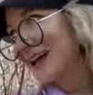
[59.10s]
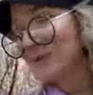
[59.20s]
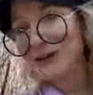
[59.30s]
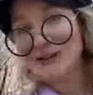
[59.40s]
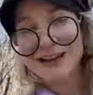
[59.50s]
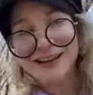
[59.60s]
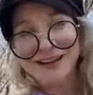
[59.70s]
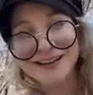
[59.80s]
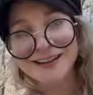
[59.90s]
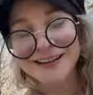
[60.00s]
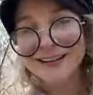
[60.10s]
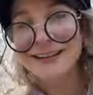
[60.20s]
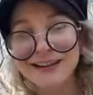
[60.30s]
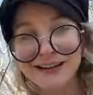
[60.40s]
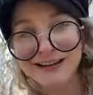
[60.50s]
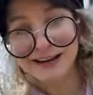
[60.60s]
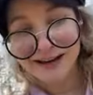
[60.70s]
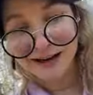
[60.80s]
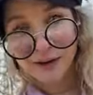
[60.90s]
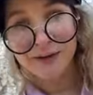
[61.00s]
appreciating, you
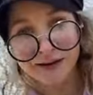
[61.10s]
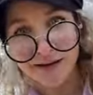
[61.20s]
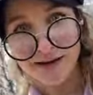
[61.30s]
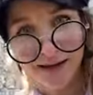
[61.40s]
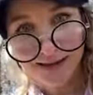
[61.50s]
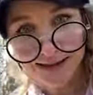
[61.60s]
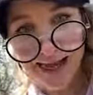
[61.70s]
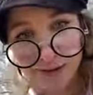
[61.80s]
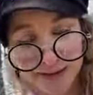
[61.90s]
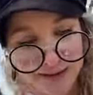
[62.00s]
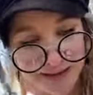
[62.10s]
know, the sounds,